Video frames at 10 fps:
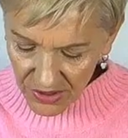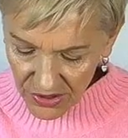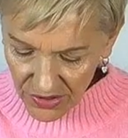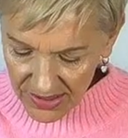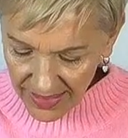to
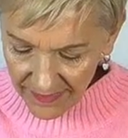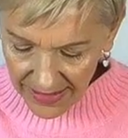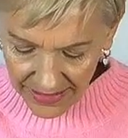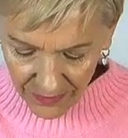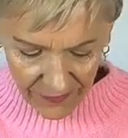you to take
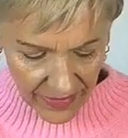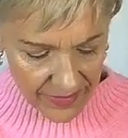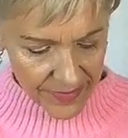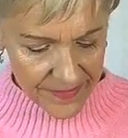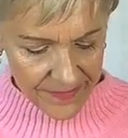that leap of
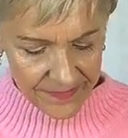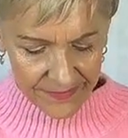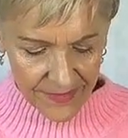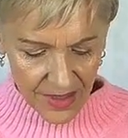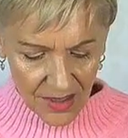faith.
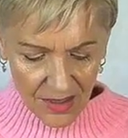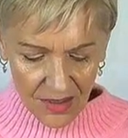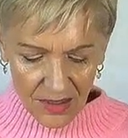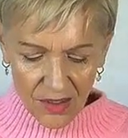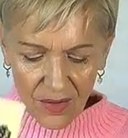
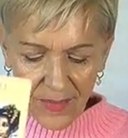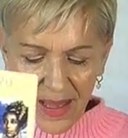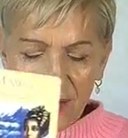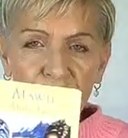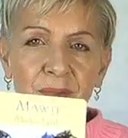You got
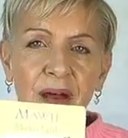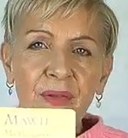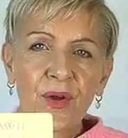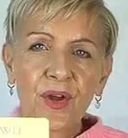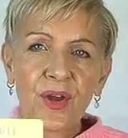Maui
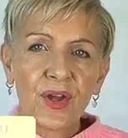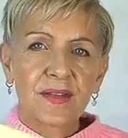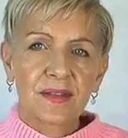Mother Earth.